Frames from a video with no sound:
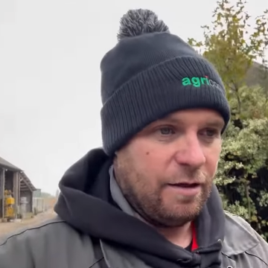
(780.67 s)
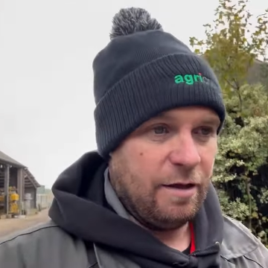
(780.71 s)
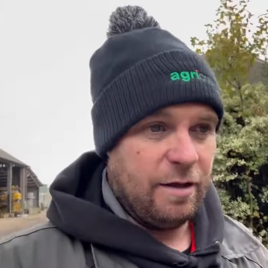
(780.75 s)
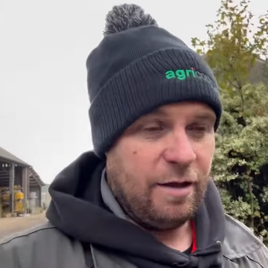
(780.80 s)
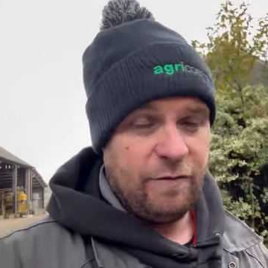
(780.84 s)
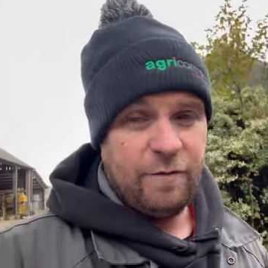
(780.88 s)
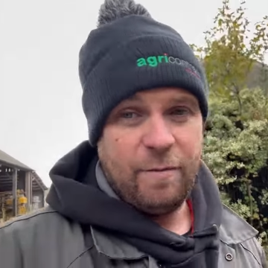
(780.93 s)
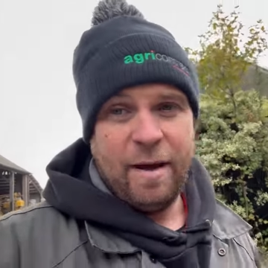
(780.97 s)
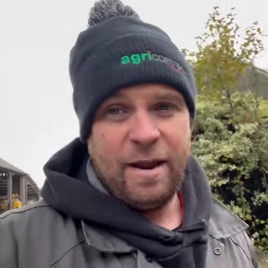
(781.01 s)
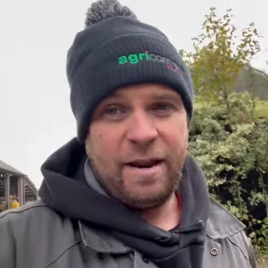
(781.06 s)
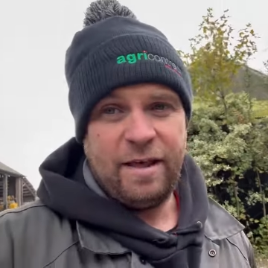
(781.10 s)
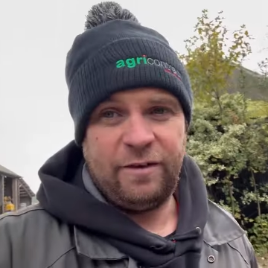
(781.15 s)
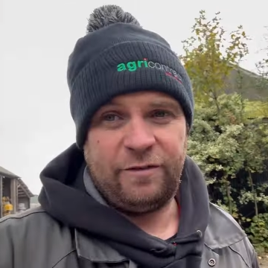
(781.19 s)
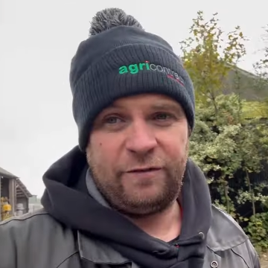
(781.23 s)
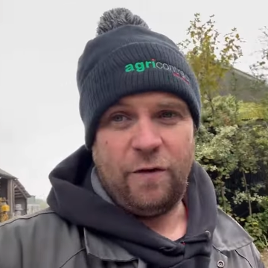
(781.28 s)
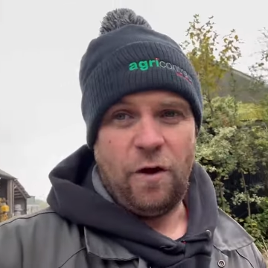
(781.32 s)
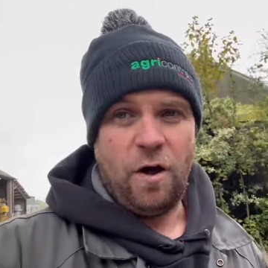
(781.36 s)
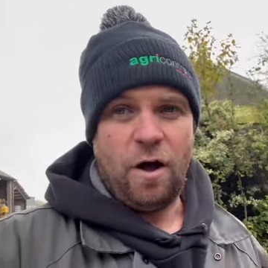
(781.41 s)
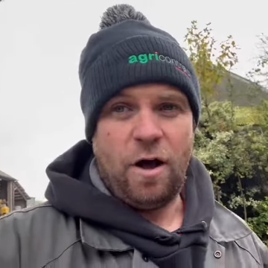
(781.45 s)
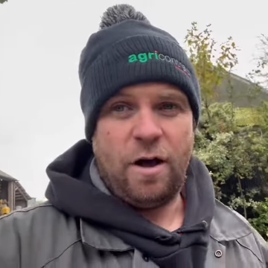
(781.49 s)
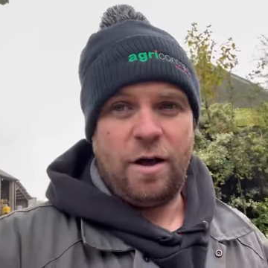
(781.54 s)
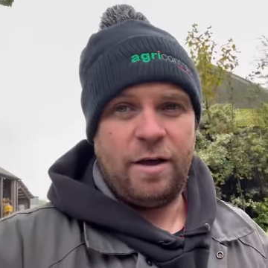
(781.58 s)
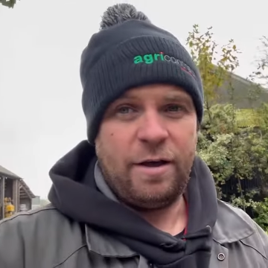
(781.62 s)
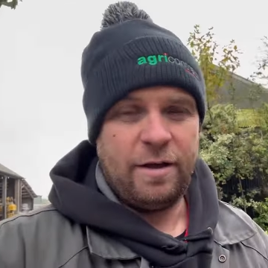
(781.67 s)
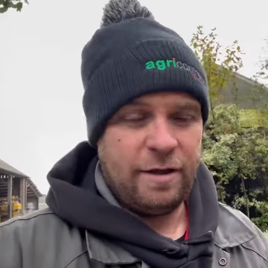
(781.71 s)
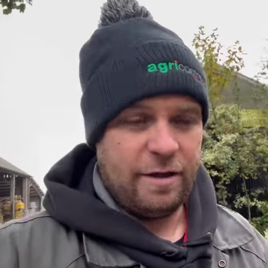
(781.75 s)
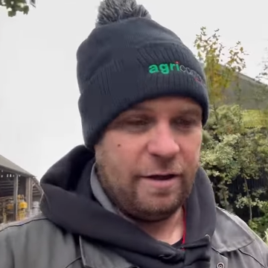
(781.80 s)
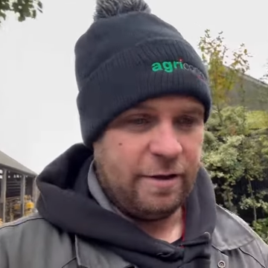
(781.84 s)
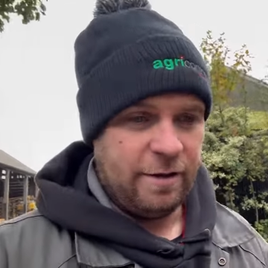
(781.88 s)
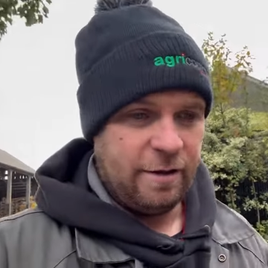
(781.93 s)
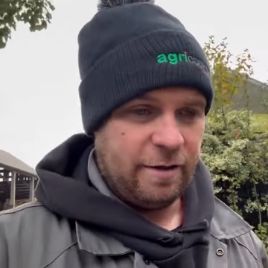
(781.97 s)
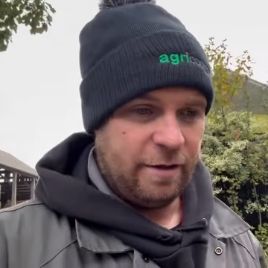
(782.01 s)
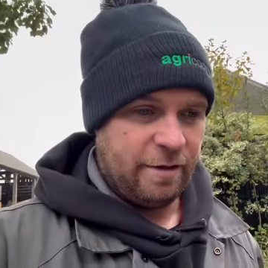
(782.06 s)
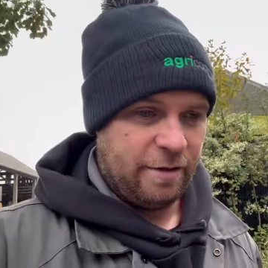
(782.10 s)
If you made it this far,
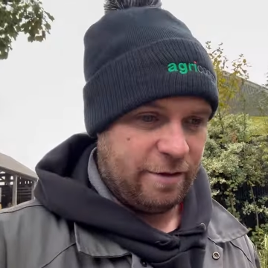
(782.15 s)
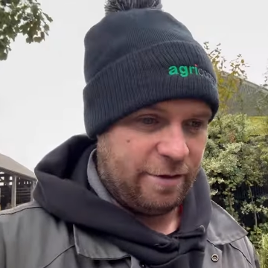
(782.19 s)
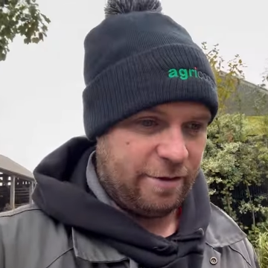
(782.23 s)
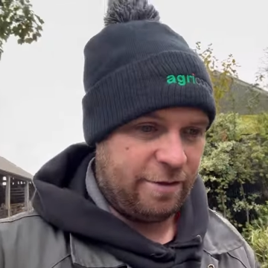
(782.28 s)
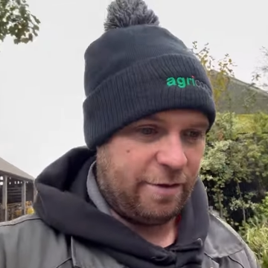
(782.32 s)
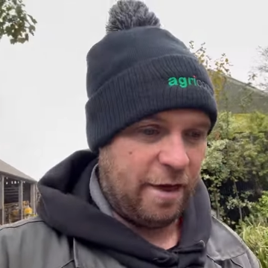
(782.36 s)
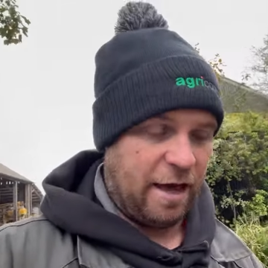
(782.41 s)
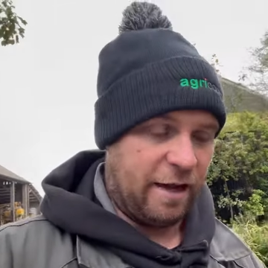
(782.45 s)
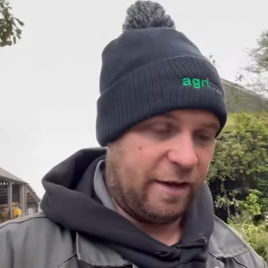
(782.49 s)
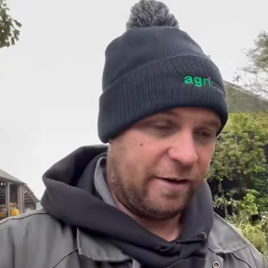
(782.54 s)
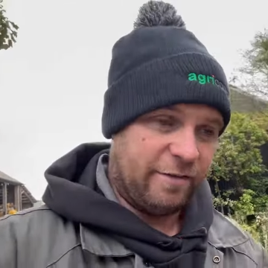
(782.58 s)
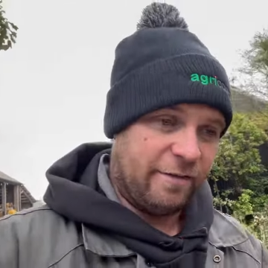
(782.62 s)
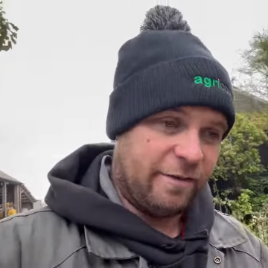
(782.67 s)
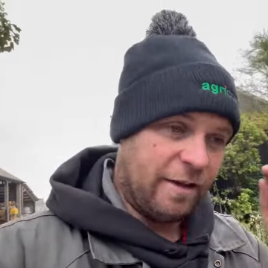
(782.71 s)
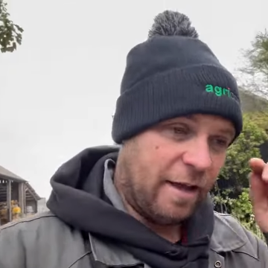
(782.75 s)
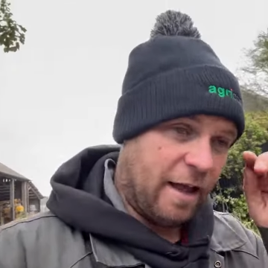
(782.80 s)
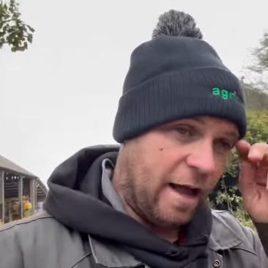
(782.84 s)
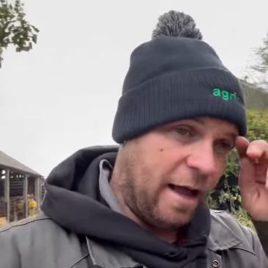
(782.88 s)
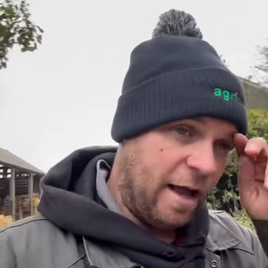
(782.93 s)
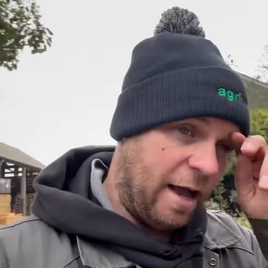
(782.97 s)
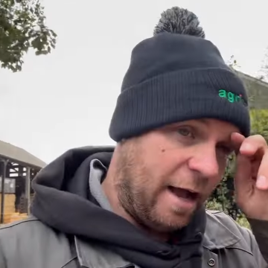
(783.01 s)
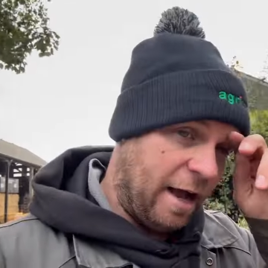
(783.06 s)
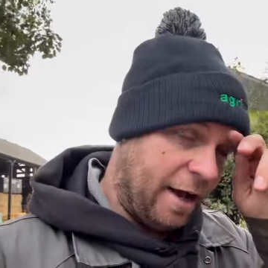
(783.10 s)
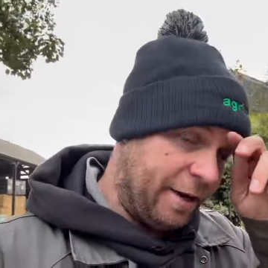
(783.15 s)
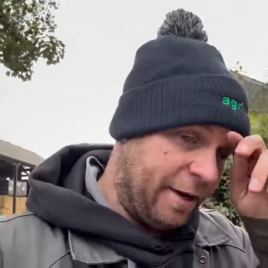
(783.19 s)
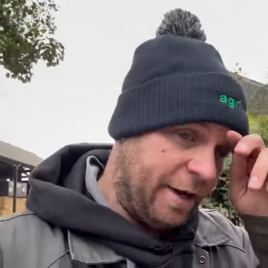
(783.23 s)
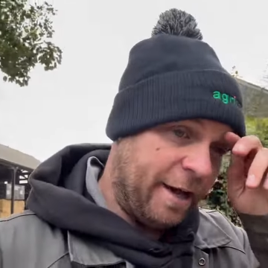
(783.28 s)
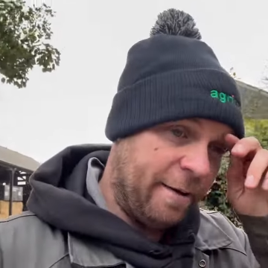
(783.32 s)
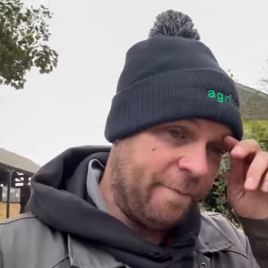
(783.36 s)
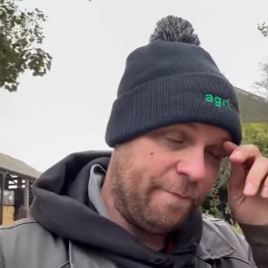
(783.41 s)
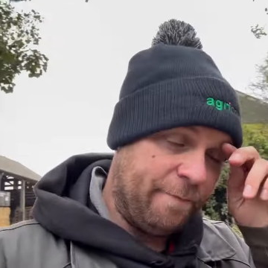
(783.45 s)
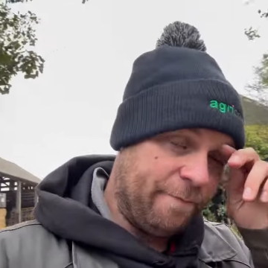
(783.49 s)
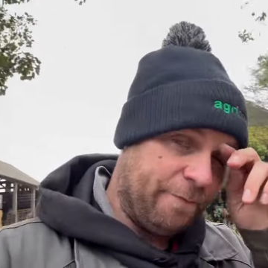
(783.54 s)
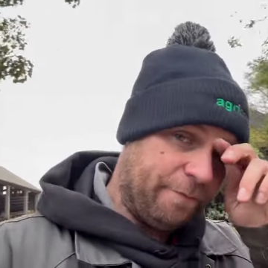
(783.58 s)
thanks, and um,